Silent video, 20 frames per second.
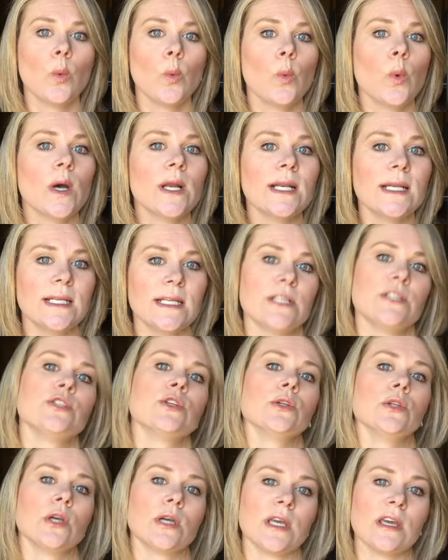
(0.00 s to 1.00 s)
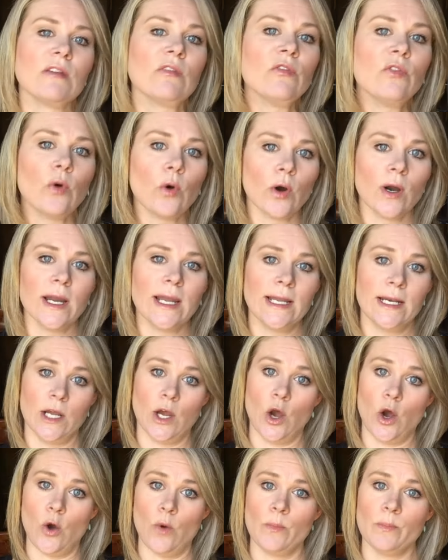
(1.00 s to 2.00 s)
what it is you're looking for in
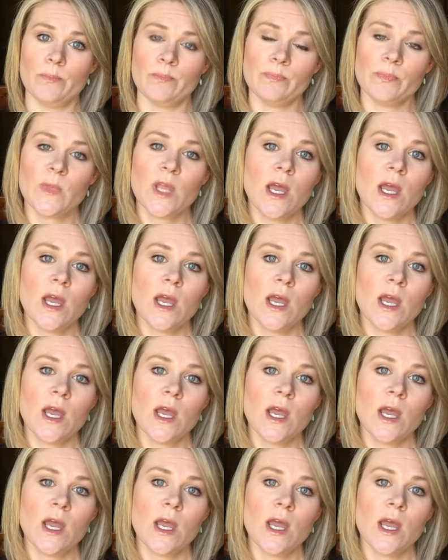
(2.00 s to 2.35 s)
a home.